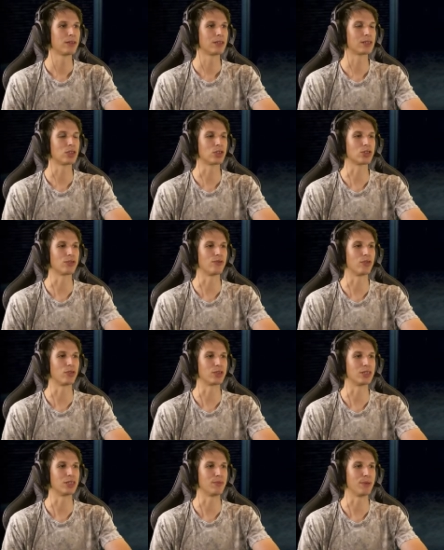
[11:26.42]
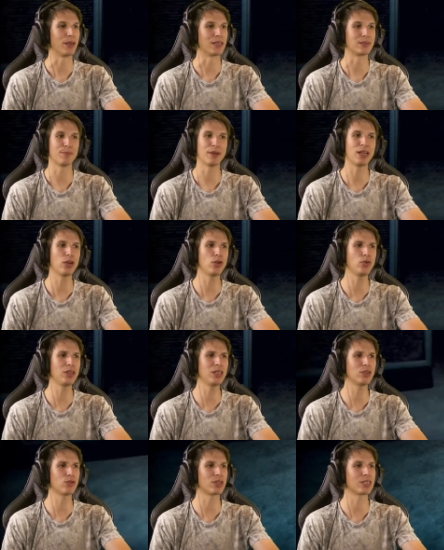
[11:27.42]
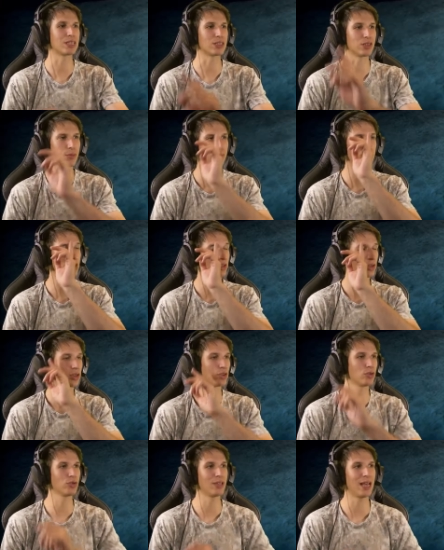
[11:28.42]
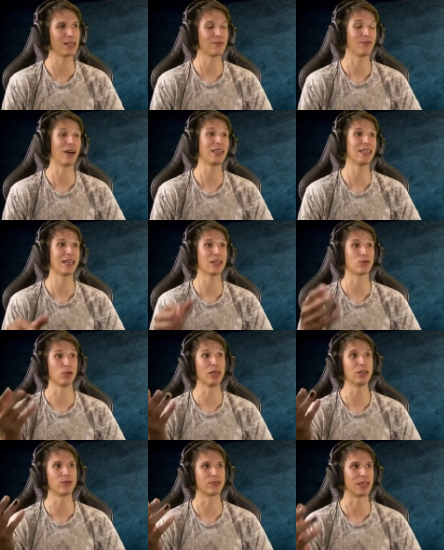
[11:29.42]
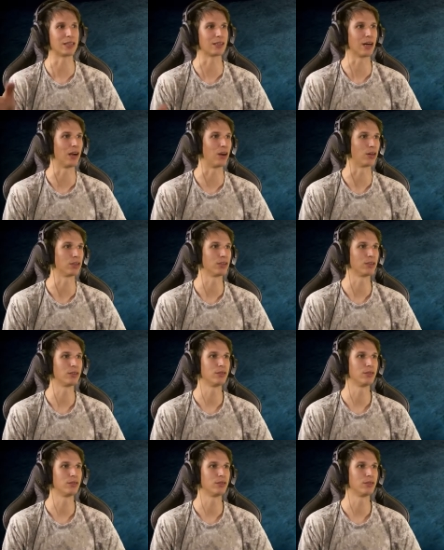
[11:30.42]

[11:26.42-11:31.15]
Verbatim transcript: It's also 4 CPS, but I don't need Grizzly, so I'm just gonna do that, finally get rid of that card.